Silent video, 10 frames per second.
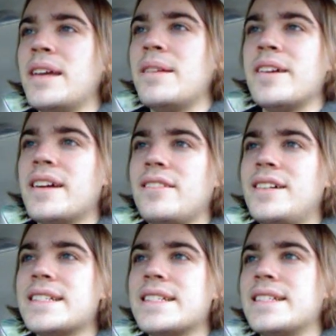maybe I
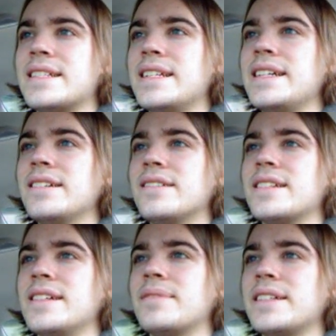lost the CD or
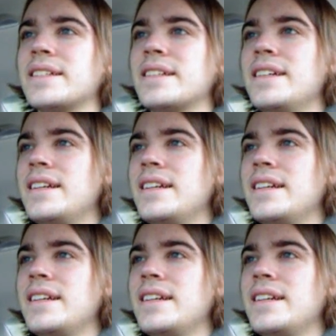something,